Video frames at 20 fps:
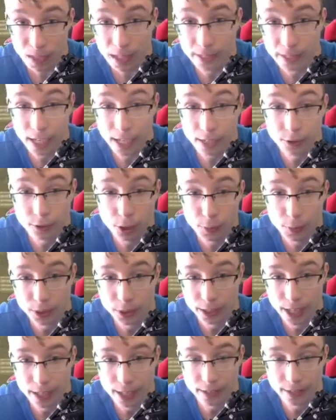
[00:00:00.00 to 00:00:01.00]
attack drop
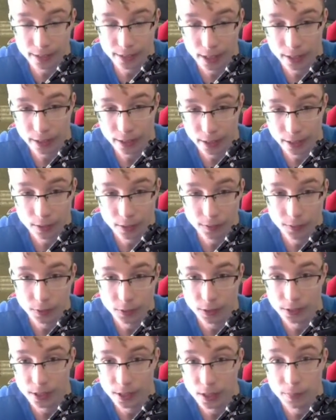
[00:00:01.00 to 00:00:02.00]
on Kangaskhan here,
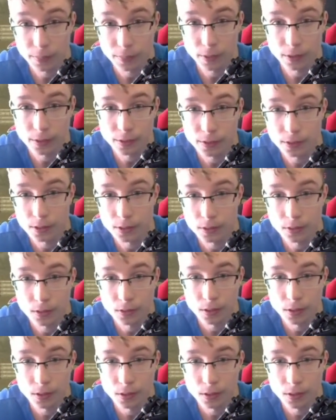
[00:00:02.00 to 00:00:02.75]
for example, so...